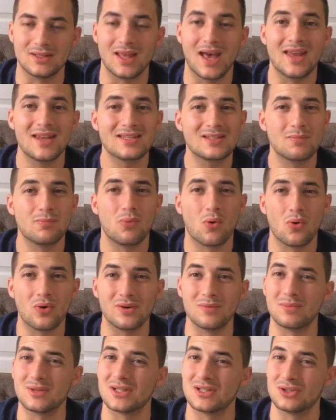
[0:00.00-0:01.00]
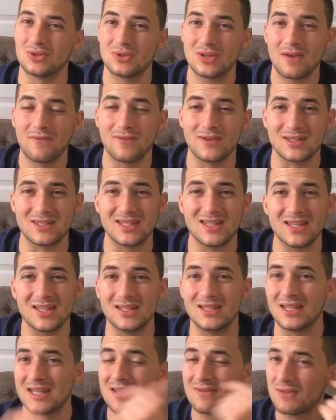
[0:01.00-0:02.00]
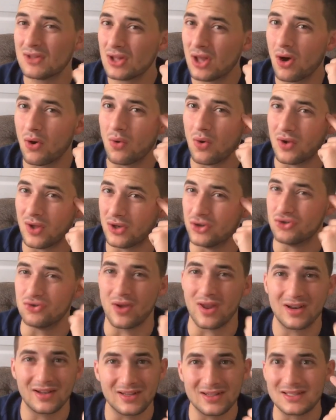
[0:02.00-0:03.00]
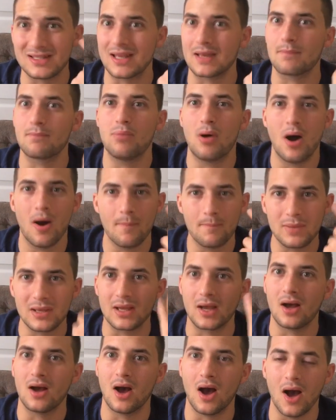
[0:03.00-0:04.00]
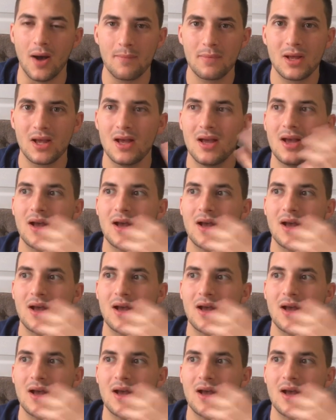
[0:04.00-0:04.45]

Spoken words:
That is important because you get fatigued, even though adrenaline's like pumping up.